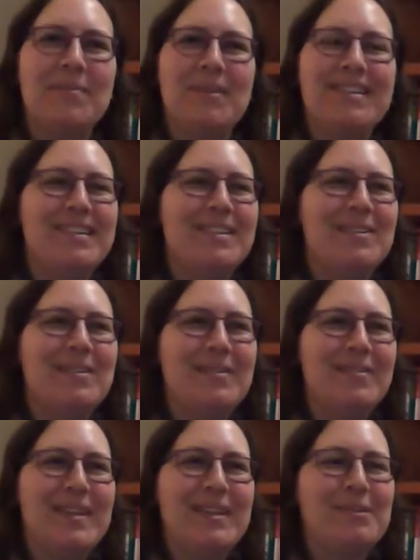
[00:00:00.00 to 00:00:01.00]
in which the
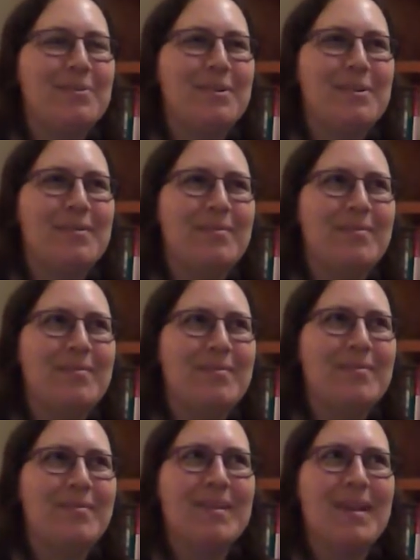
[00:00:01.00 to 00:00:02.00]
two of these would
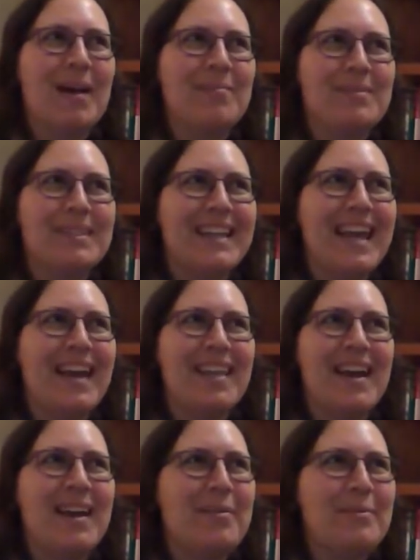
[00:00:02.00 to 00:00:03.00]
come
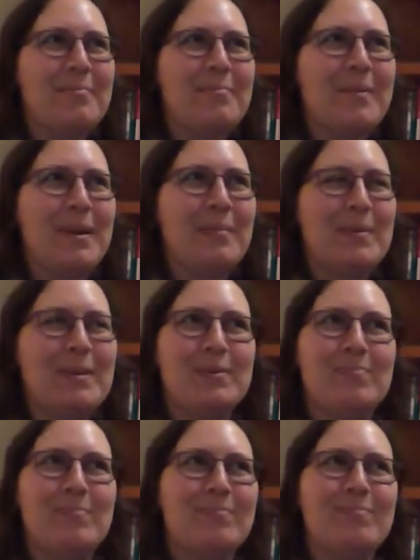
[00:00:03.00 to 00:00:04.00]
together. It would be a bit
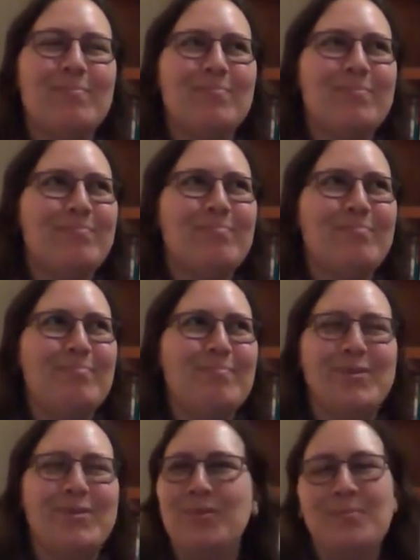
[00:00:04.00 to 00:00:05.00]

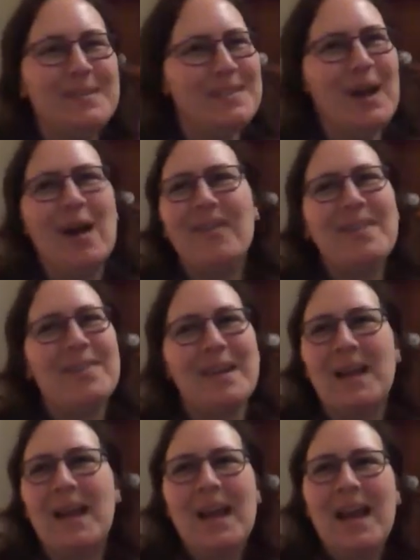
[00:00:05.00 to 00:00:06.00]
too bizarre, I
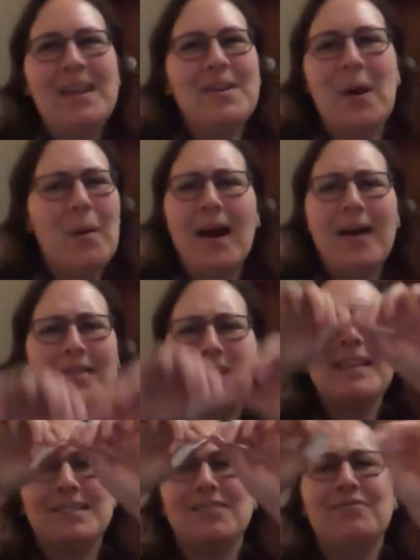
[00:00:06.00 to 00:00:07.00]
think. No, I
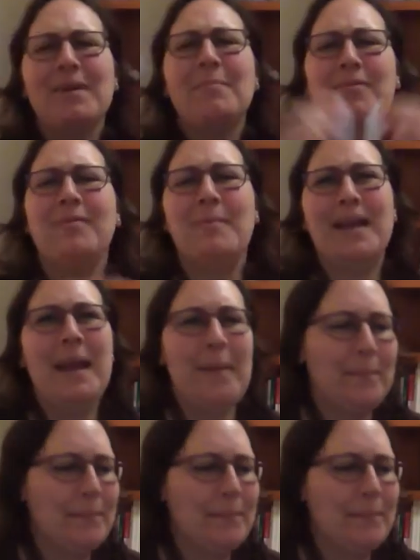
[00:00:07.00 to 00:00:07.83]
think that's a rip for me.